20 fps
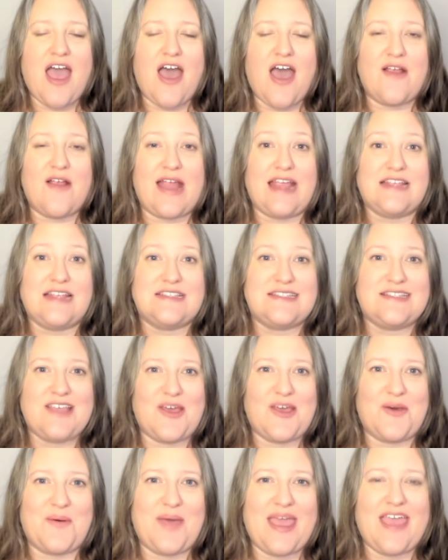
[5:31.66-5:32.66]
All right,
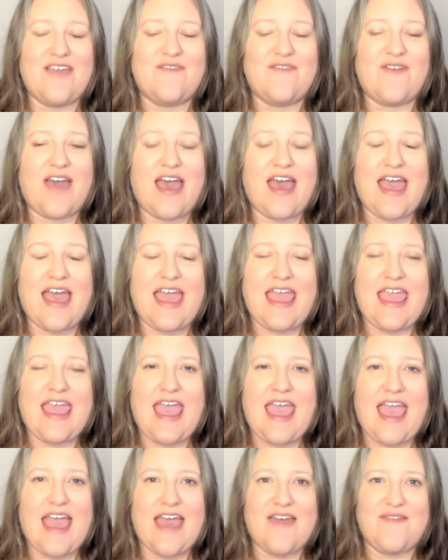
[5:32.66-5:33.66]
so if I
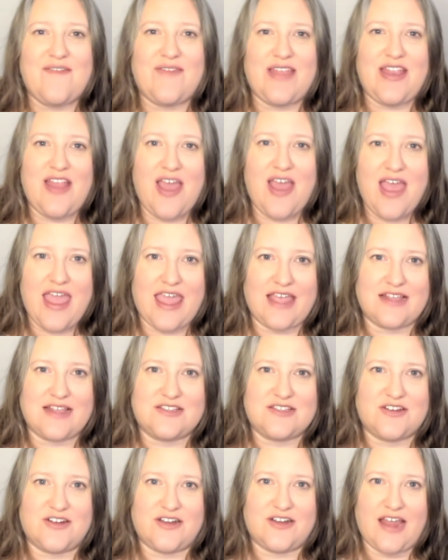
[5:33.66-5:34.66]
have not
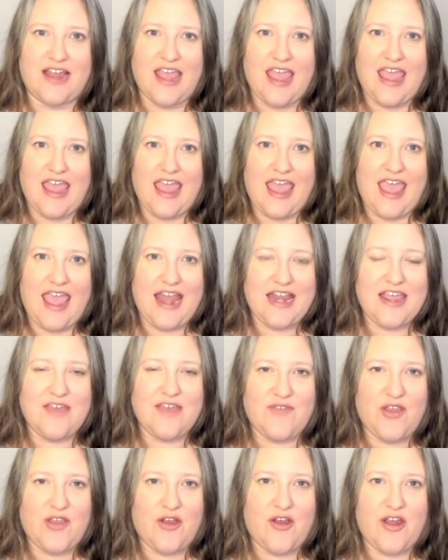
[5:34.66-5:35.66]
answered any
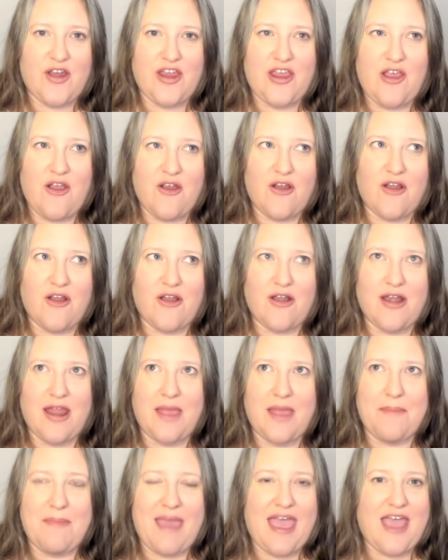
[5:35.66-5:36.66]
of your
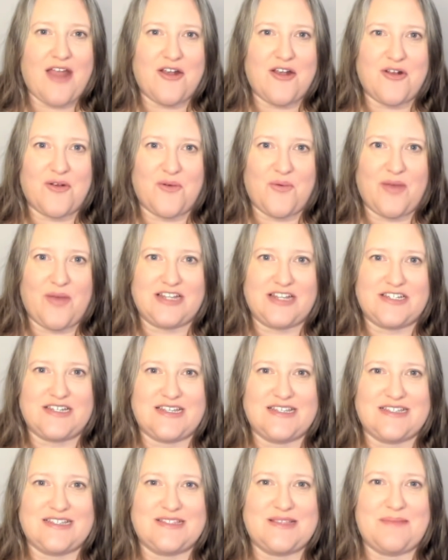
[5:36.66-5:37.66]
yarn pattern
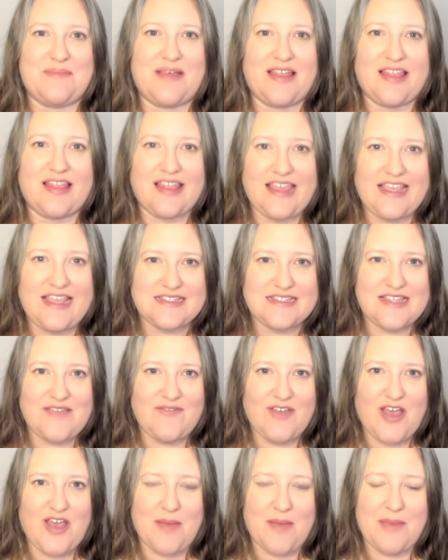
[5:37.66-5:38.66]
questions, please
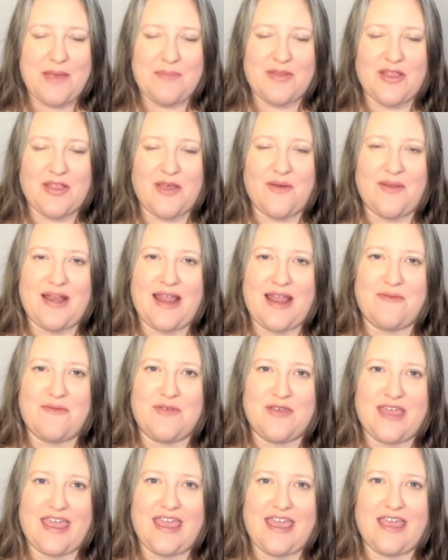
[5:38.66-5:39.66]
leave a comment below and I
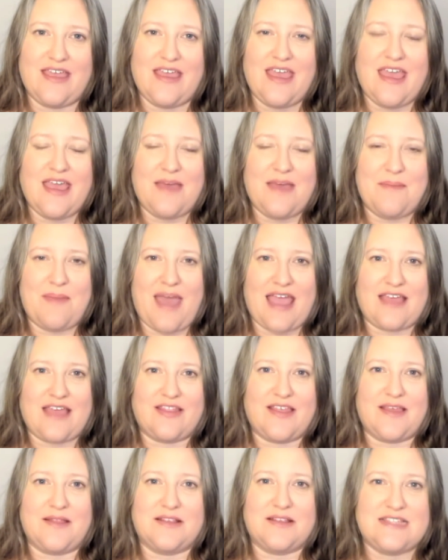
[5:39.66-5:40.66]
will get back
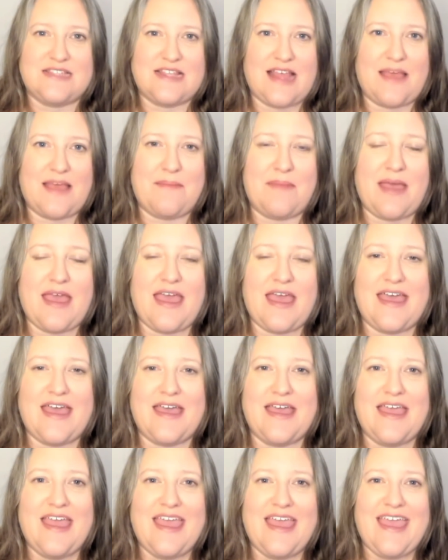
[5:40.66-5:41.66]
to them.
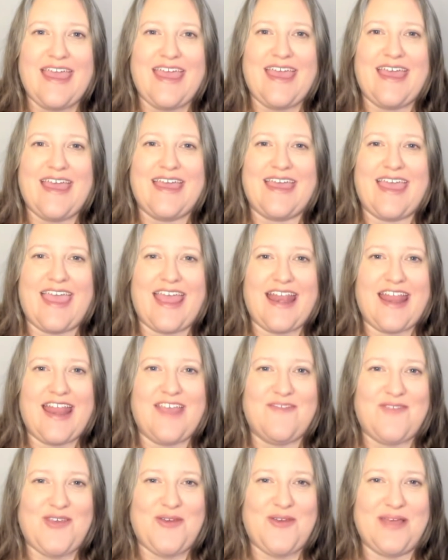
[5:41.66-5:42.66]
And
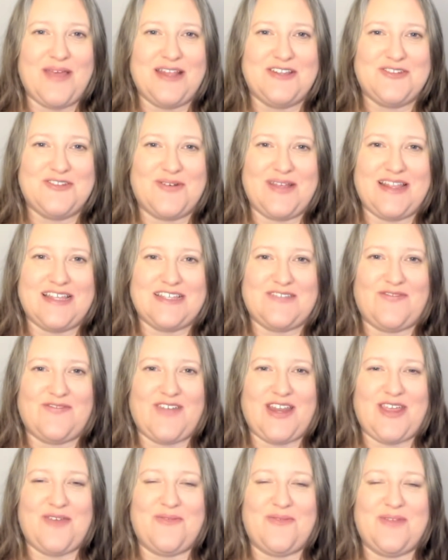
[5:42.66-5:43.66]
if you enjoyed this
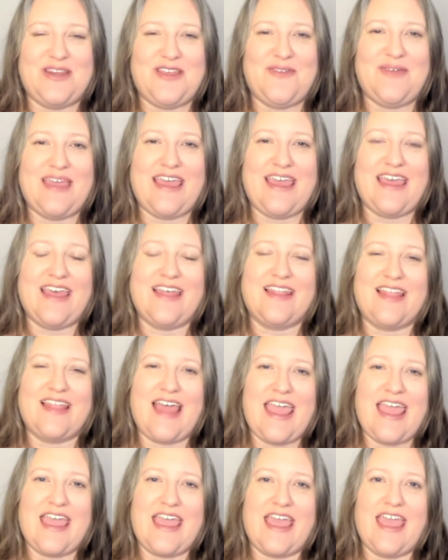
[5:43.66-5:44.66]
video, would you hit
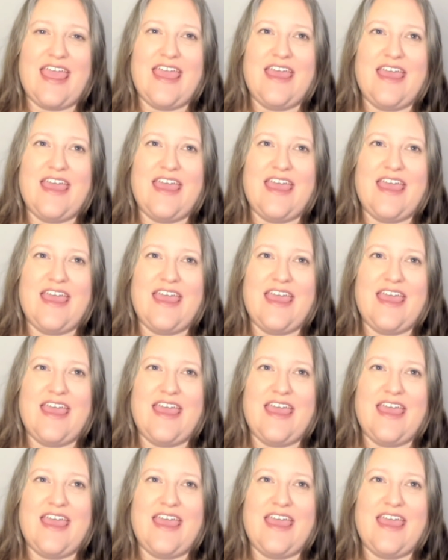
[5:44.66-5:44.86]
like